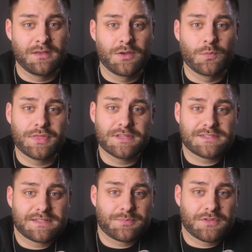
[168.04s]
With
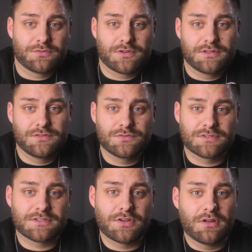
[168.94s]
this adapter you can use
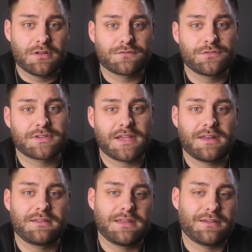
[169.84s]
a ton of good
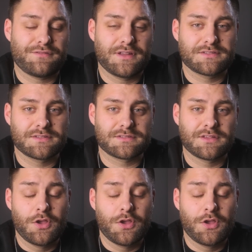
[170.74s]
Canon EF lenses